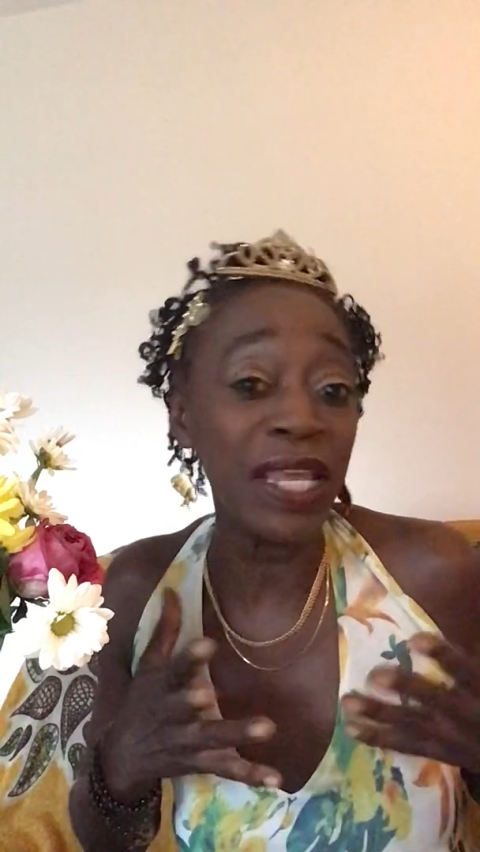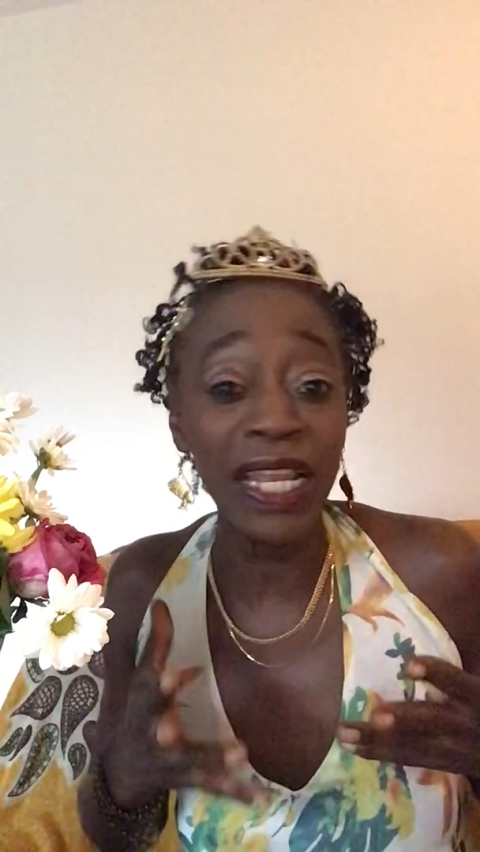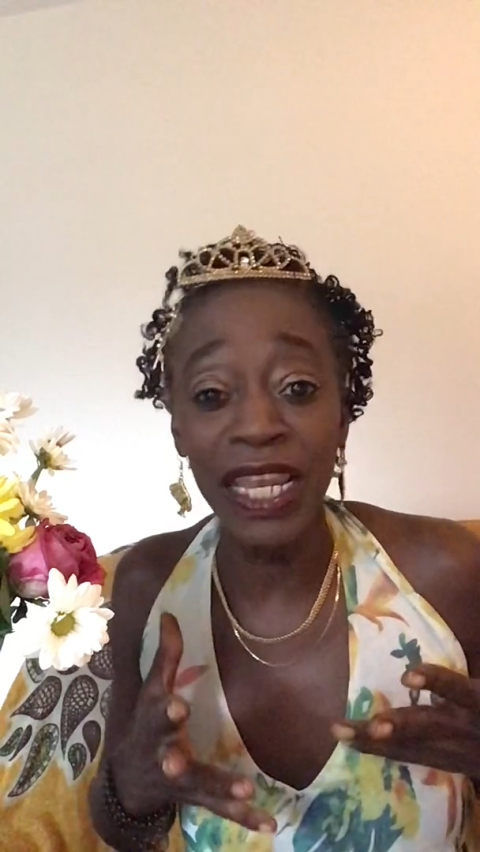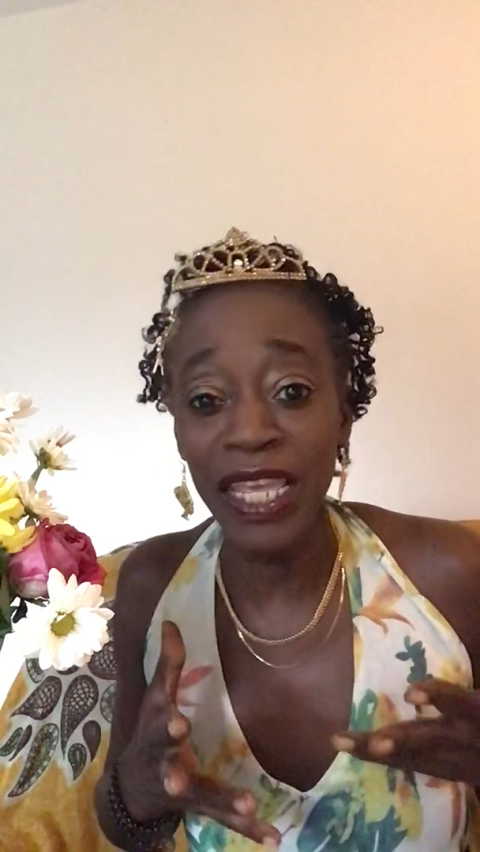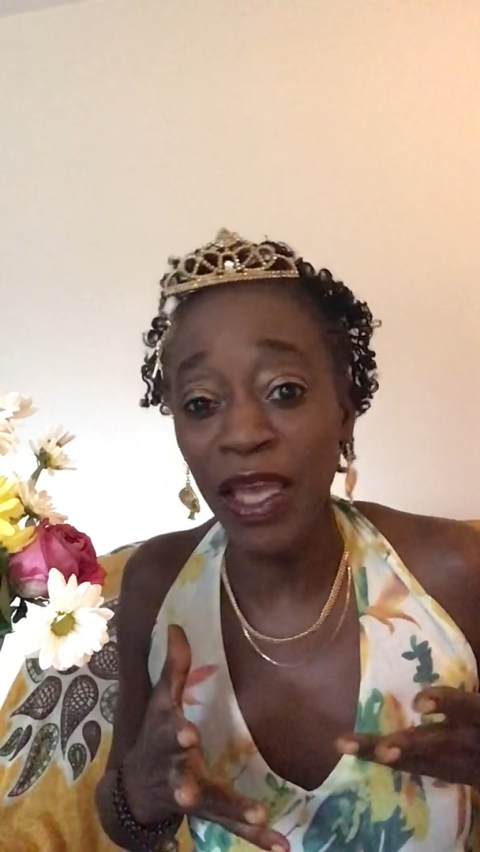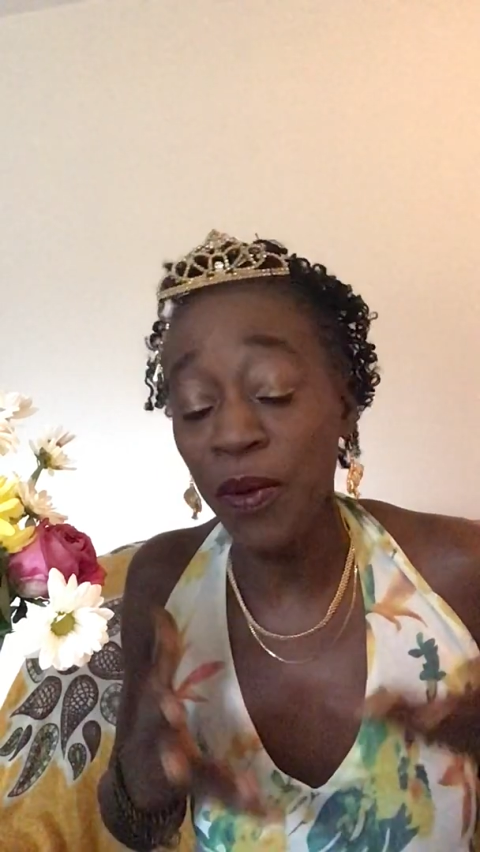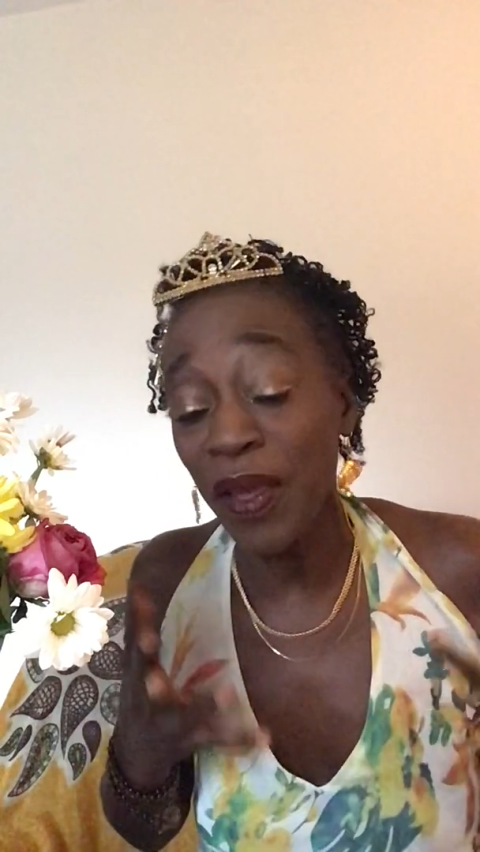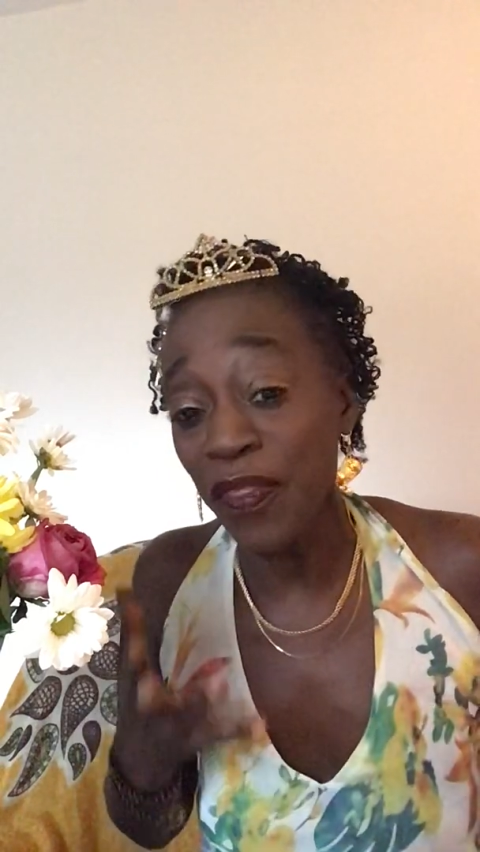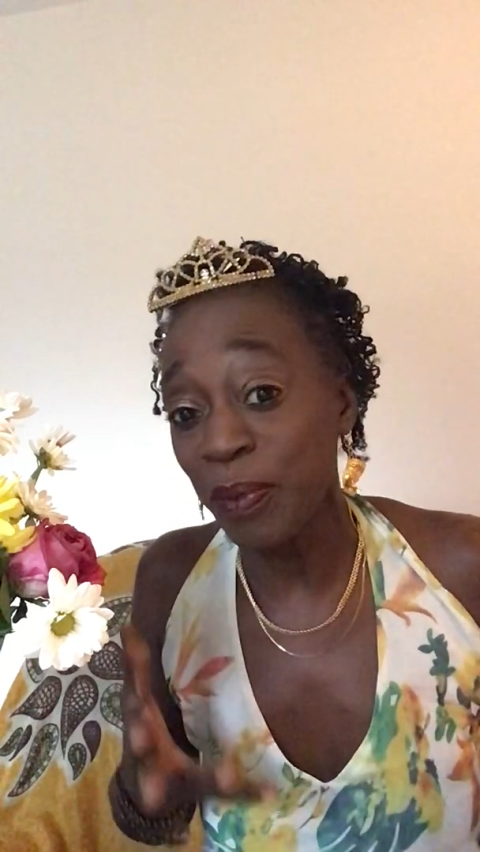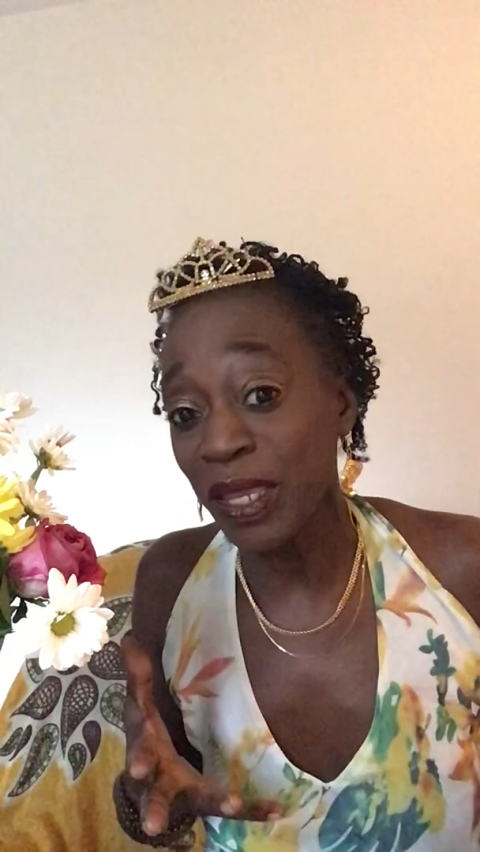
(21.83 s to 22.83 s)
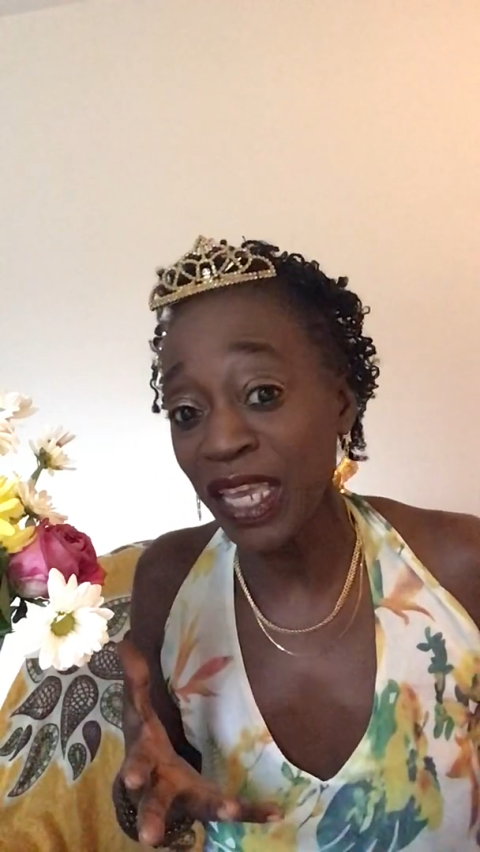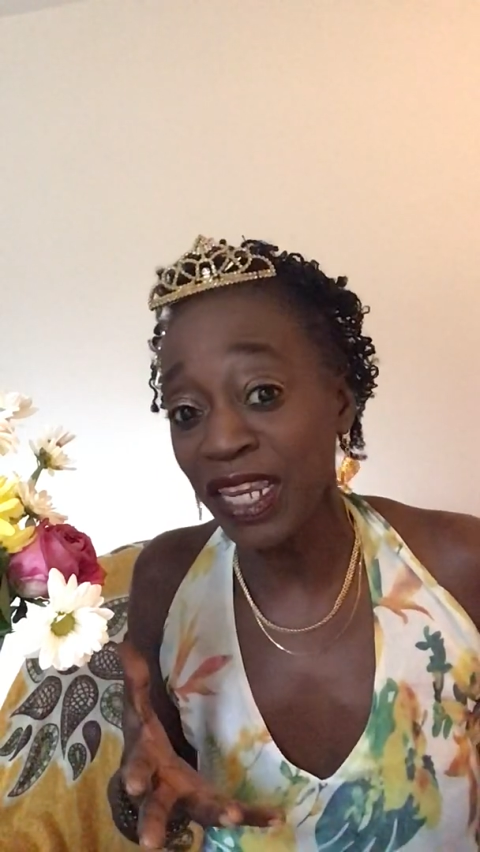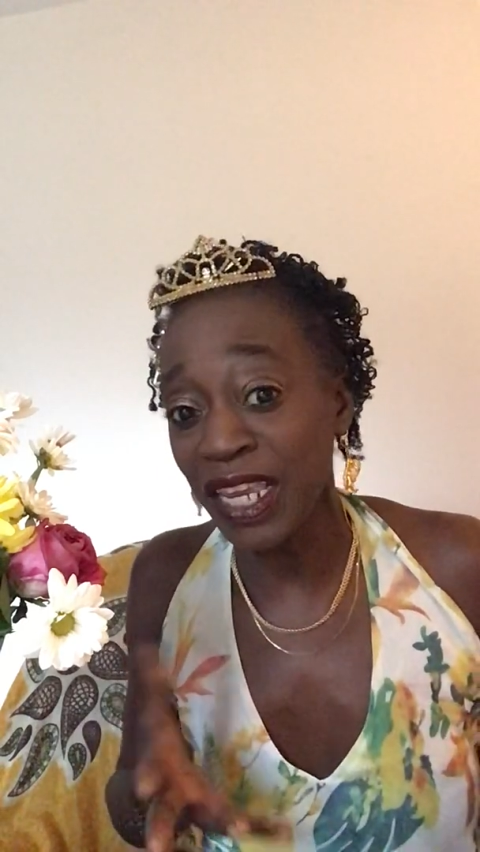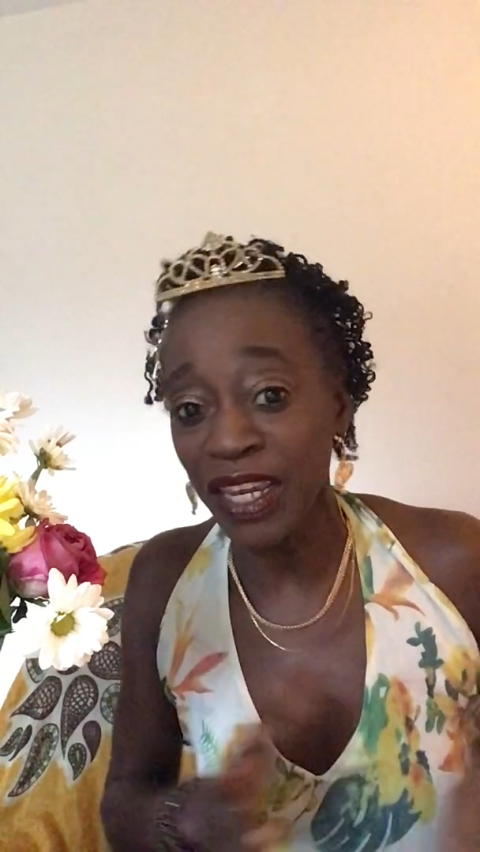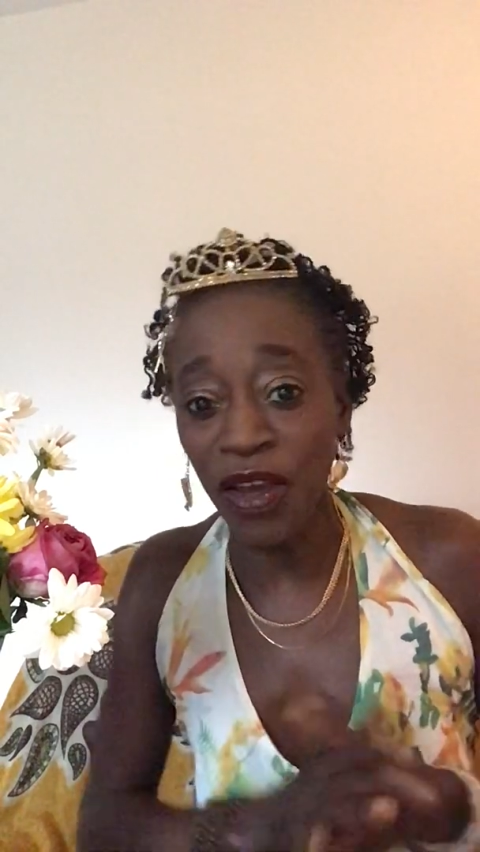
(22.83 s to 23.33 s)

in Leo at the beginning